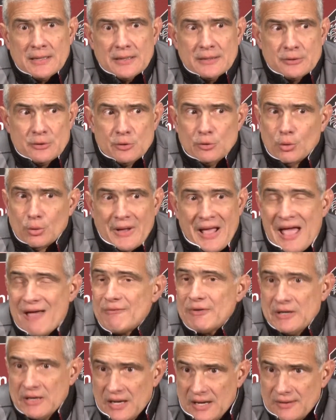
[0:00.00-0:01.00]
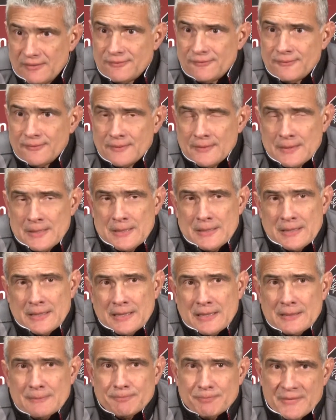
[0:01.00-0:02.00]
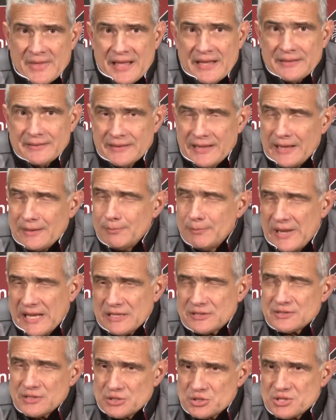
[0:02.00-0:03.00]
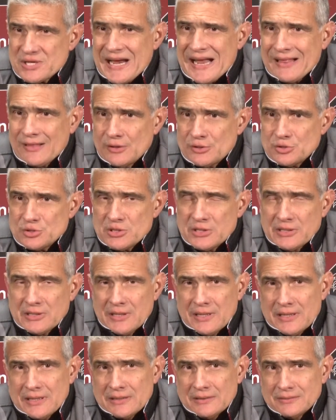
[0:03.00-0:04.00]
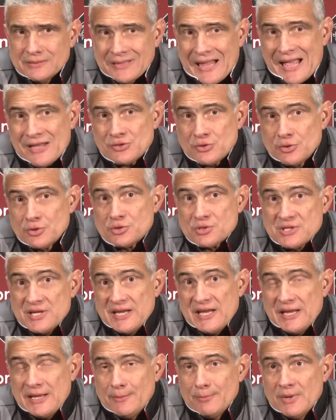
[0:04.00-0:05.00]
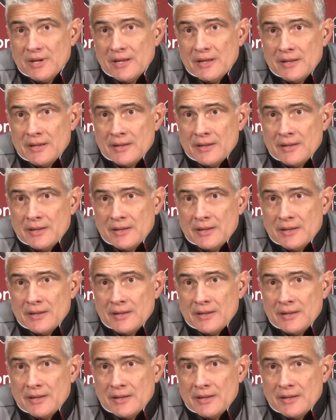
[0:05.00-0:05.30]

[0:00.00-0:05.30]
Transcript: and you don't have enough that makes it challenging. Last year's team